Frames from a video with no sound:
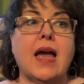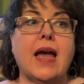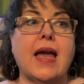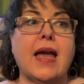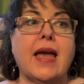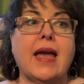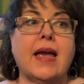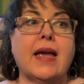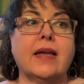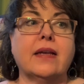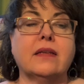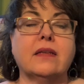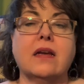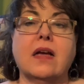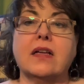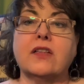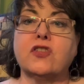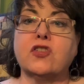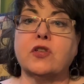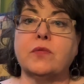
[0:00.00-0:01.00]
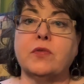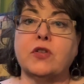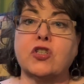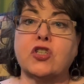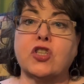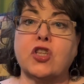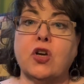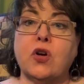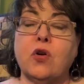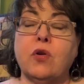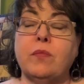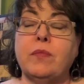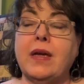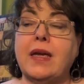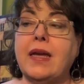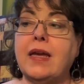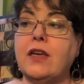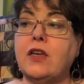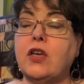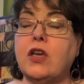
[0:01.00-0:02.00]
and not so much the
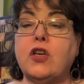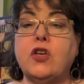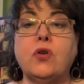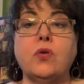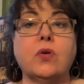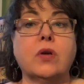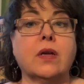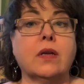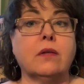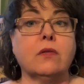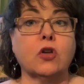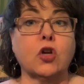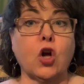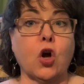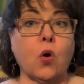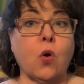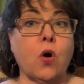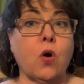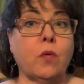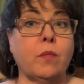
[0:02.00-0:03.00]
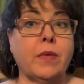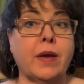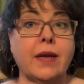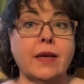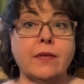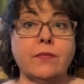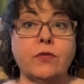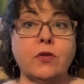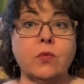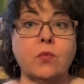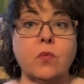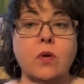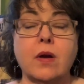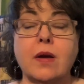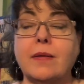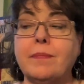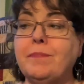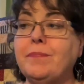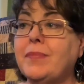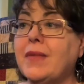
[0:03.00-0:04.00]
homemade. You can go homemade if you
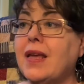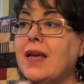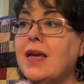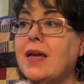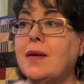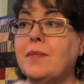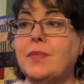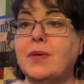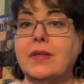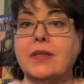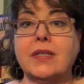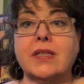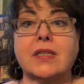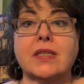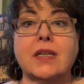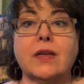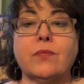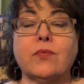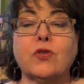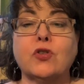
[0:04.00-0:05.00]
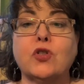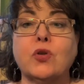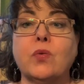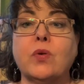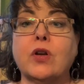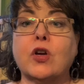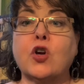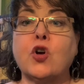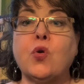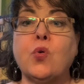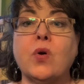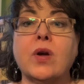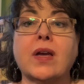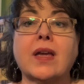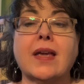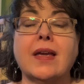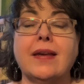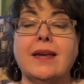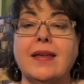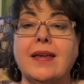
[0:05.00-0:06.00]
want. But listen, if we're doing a
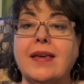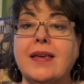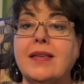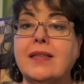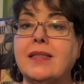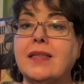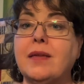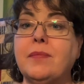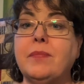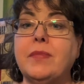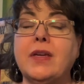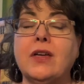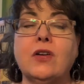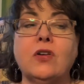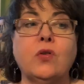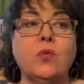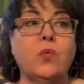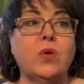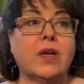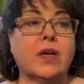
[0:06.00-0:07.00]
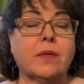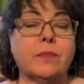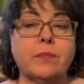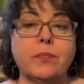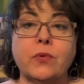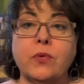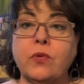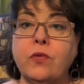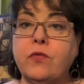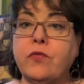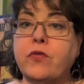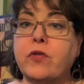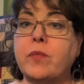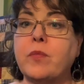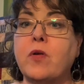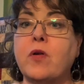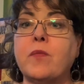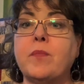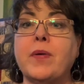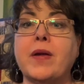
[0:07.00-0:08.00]
quick and easy meal, we can pull from
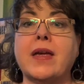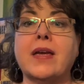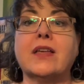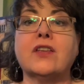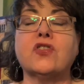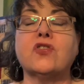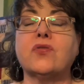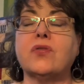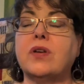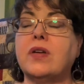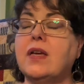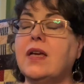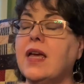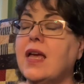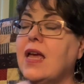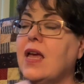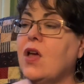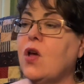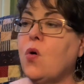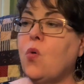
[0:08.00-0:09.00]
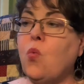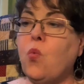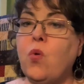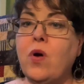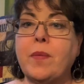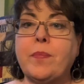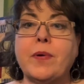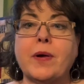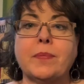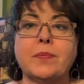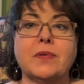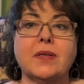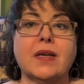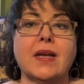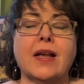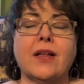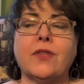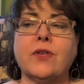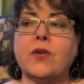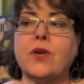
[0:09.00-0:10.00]
our pantry, whip up
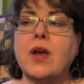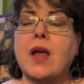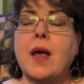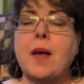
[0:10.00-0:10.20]
together.